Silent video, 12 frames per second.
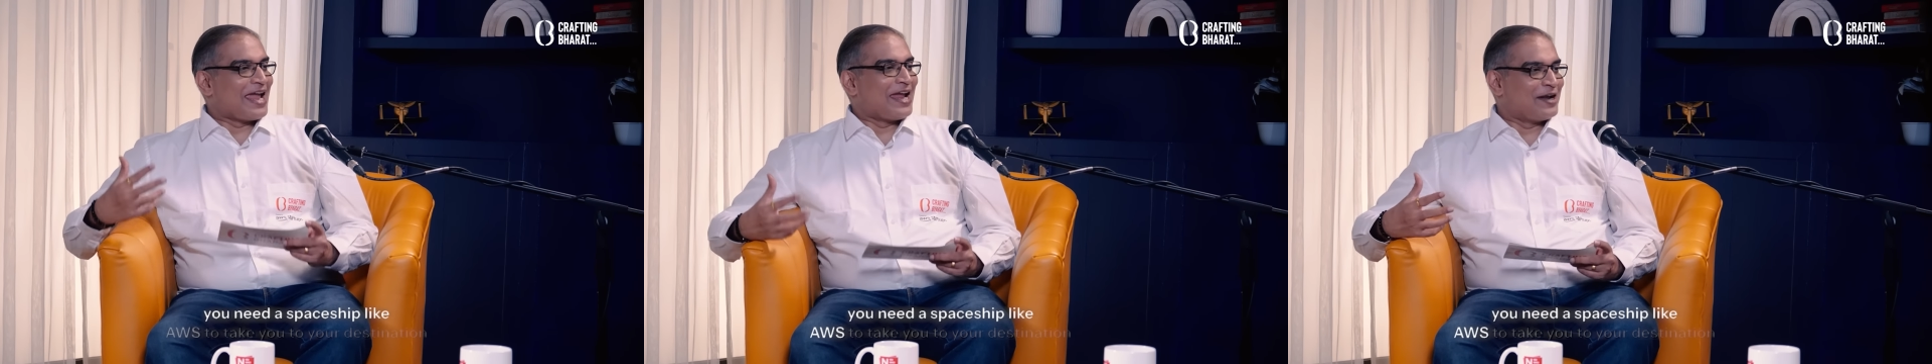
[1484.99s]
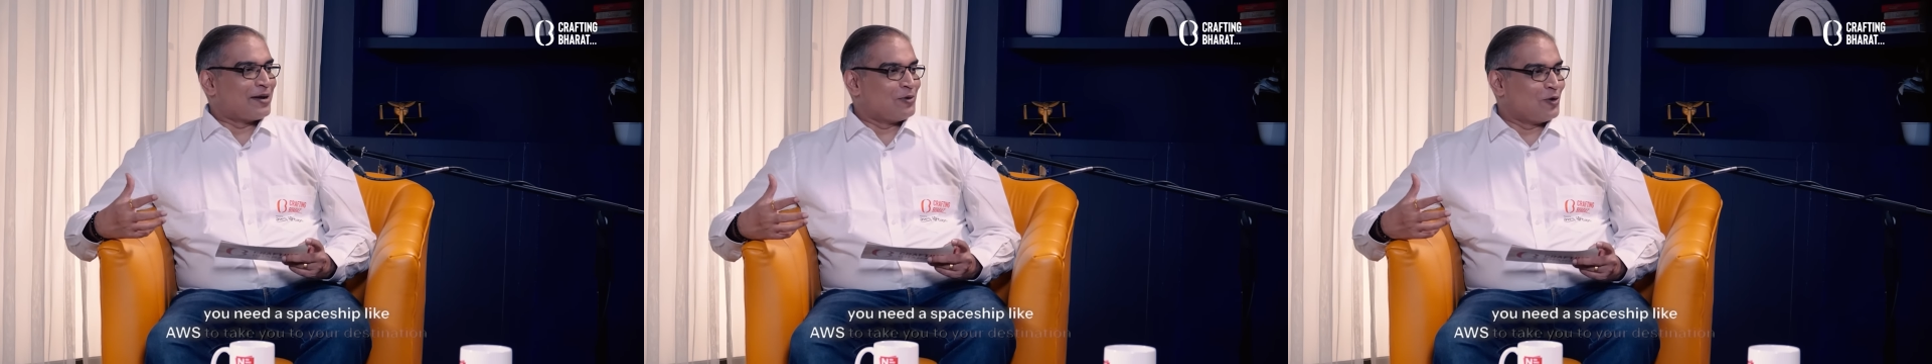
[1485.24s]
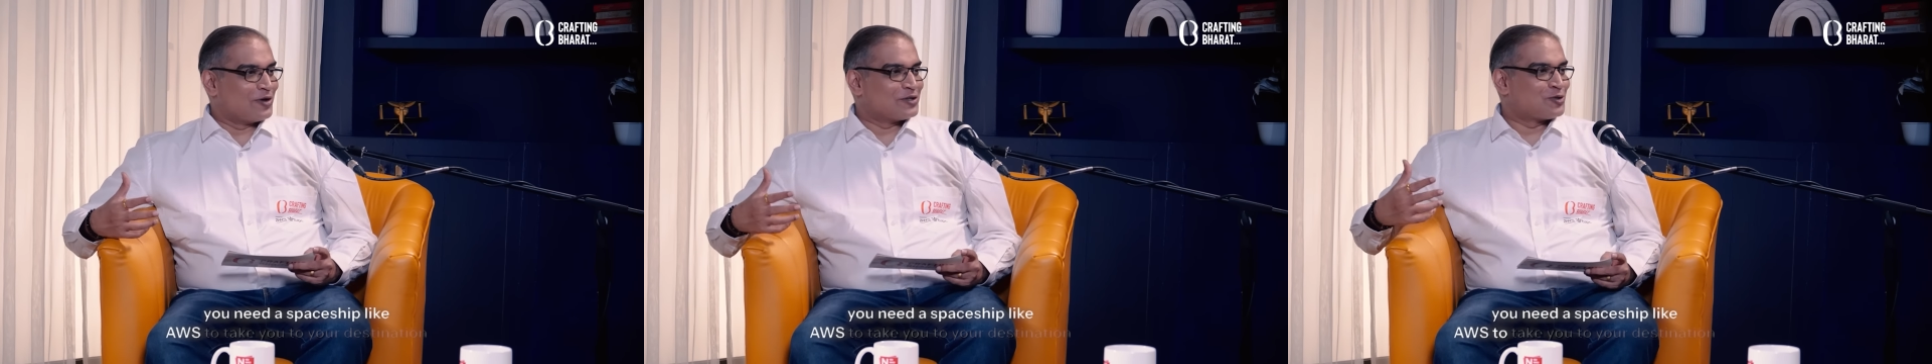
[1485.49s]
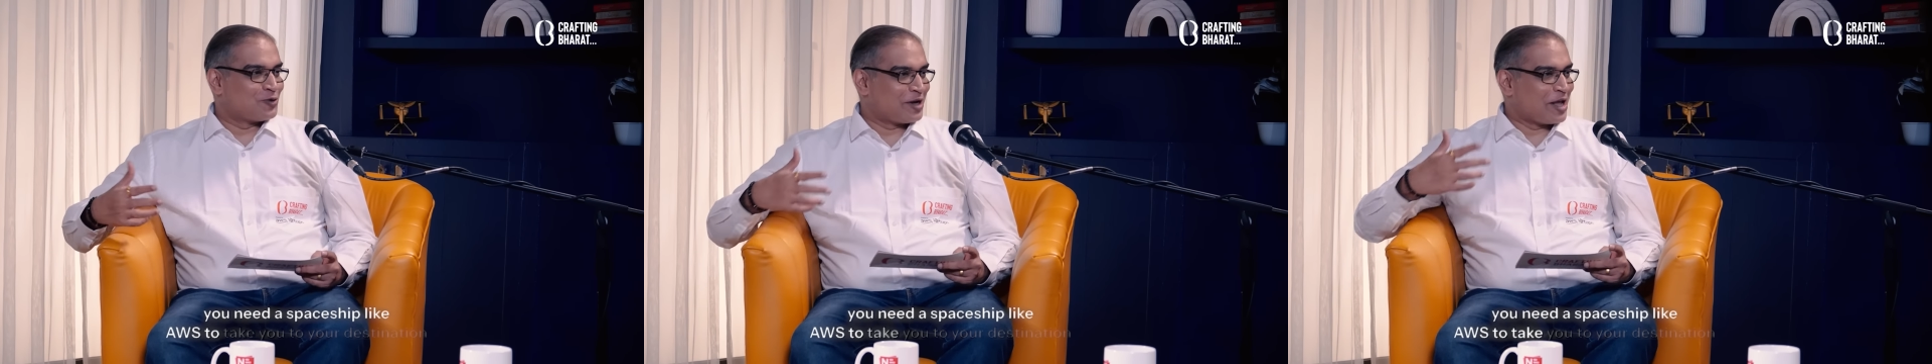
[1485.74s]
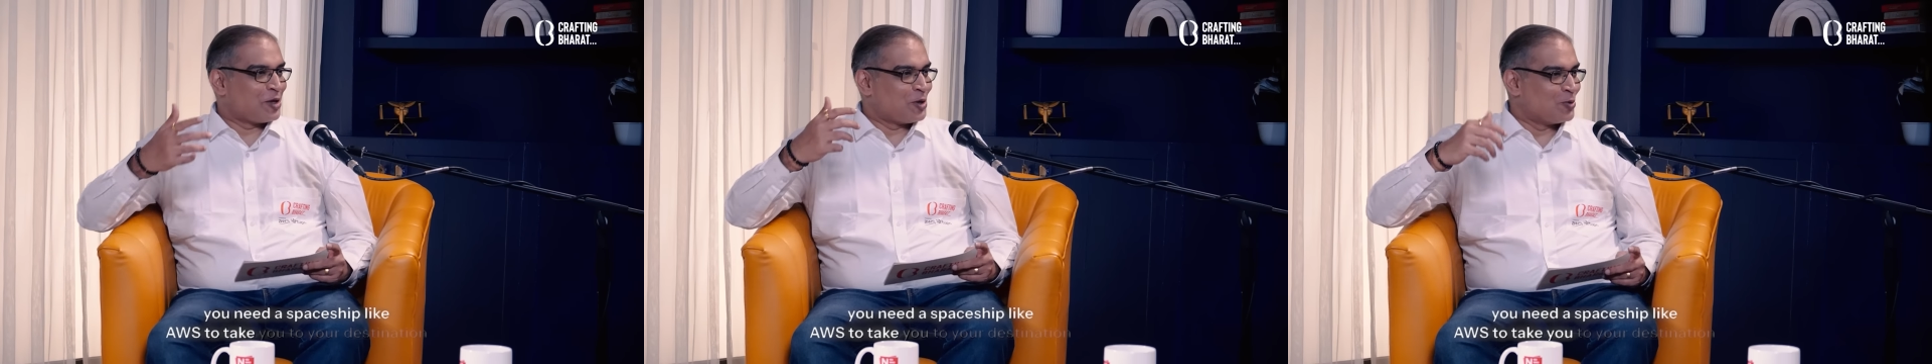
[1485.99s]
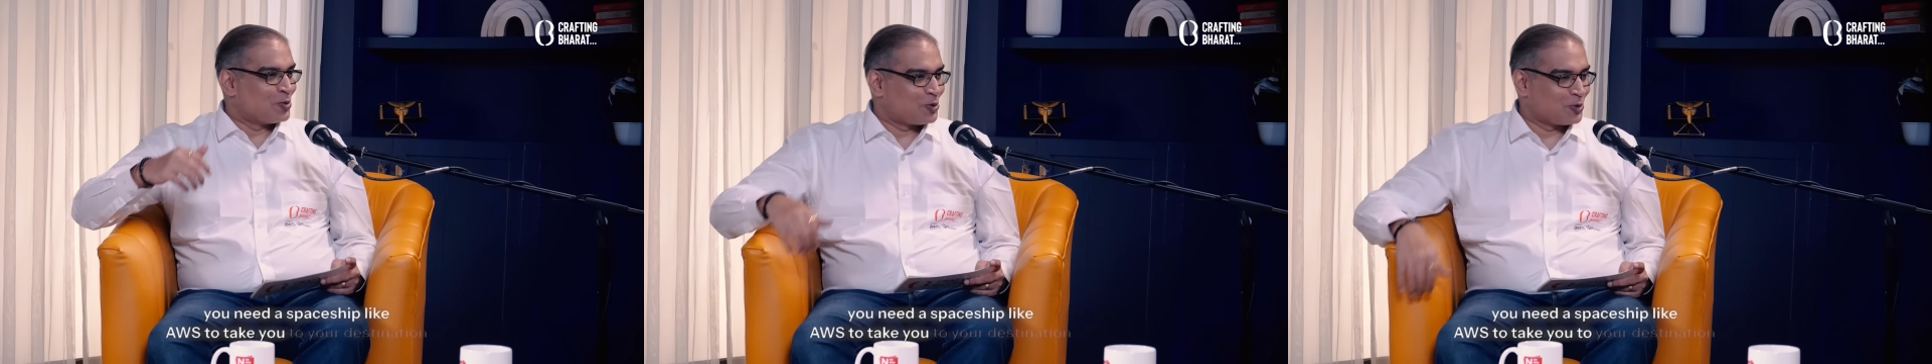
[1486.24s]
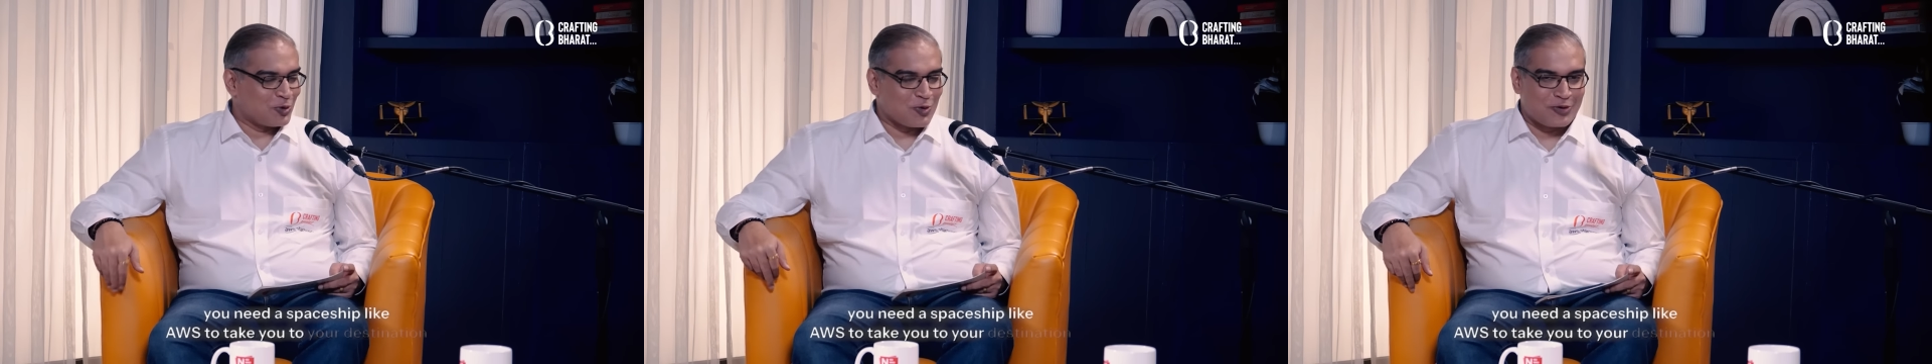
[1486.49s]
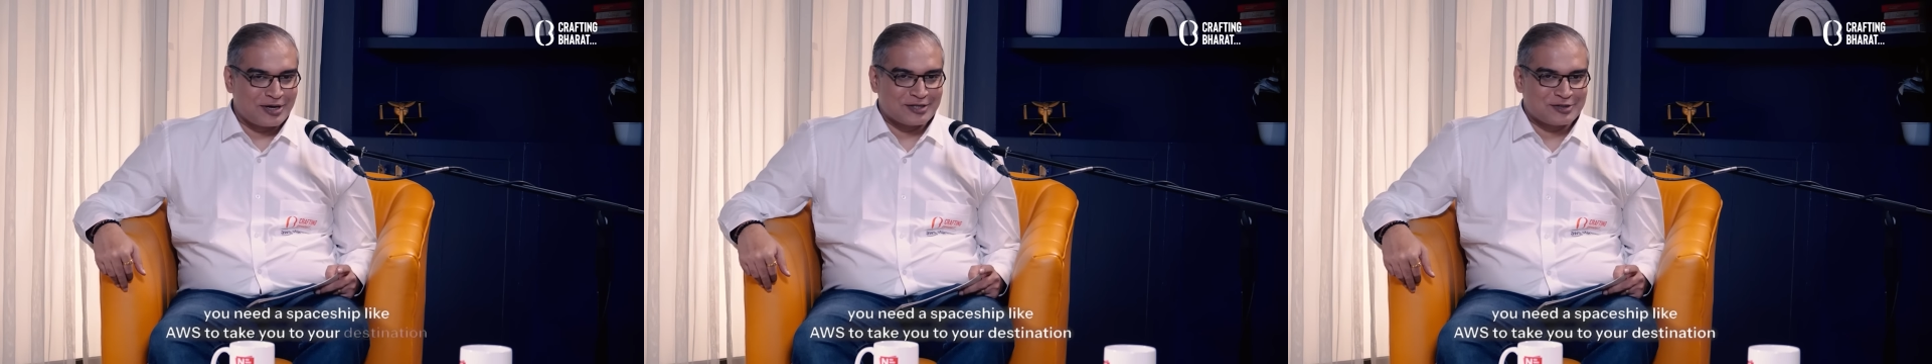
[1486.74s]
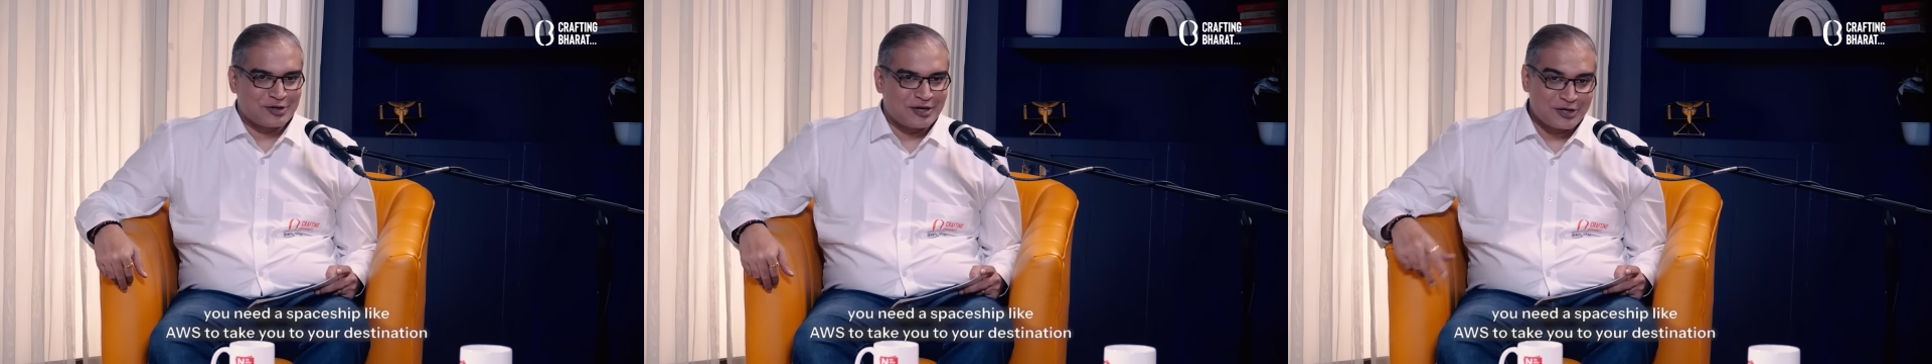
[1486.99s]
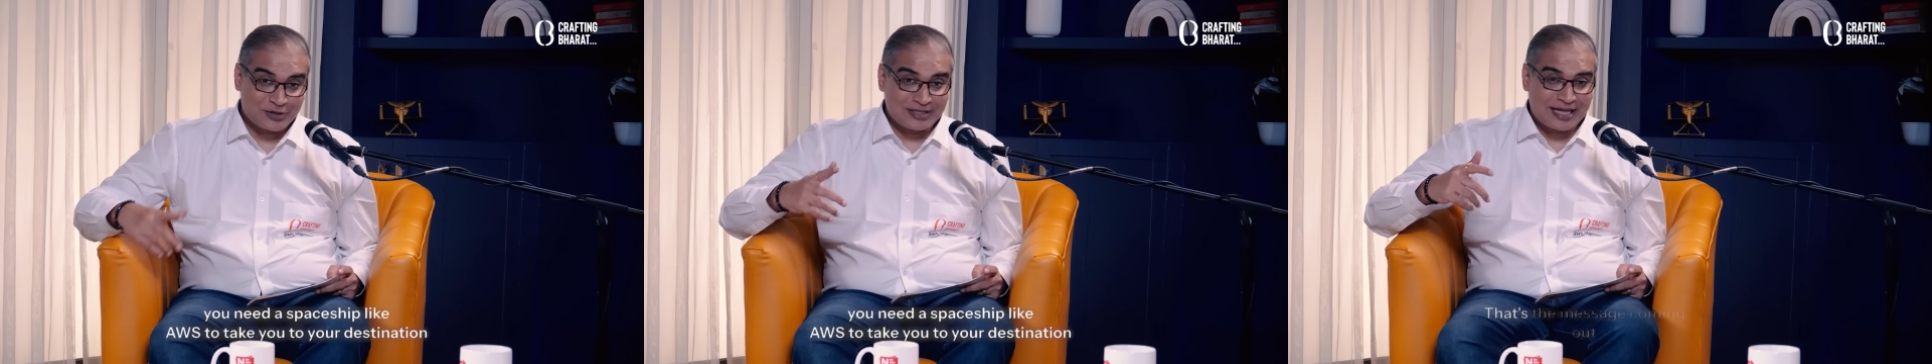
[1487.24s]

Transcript: AWS to take you to your destination.